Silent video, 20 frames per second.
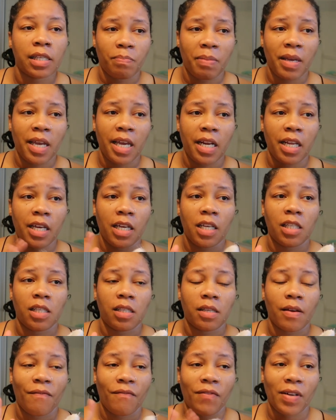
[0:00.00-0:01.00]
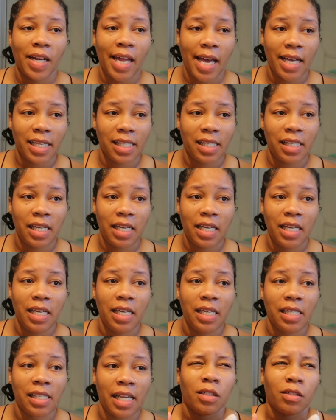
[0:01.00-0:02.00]
spinach, flax
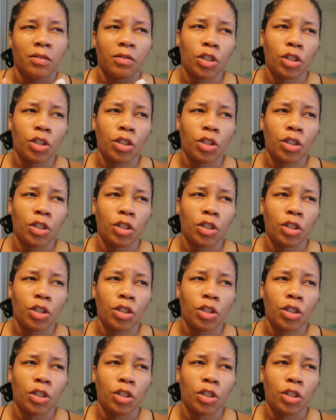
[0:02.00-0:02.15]
seeds,